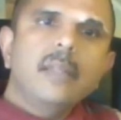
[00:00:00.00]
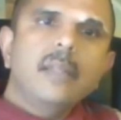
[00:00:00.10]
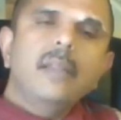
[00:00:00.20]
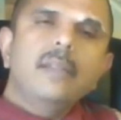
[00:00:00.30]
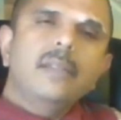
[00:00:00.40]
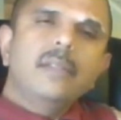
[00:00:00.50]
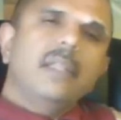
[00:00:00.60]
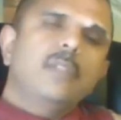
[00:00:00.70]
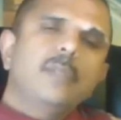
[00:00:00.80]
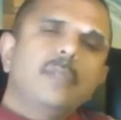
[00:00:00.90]
This allows me
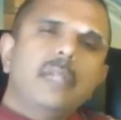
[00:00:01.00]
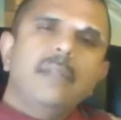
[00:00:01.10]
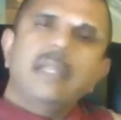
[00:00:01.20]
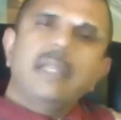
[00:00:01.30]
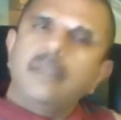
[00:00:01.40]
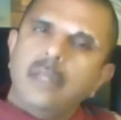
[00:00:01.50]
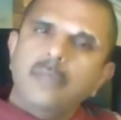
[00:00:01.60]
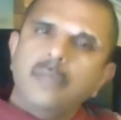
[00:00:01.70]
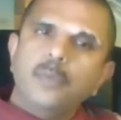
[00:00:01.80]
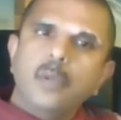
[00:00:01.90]
to have a lot of love for
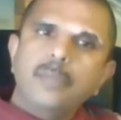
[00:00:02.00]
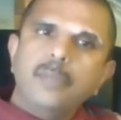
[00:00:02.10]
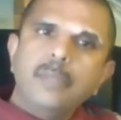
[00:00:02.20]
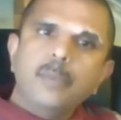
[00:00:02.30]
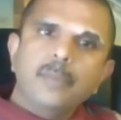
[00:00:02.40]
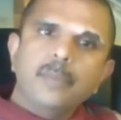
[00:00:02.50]
all people.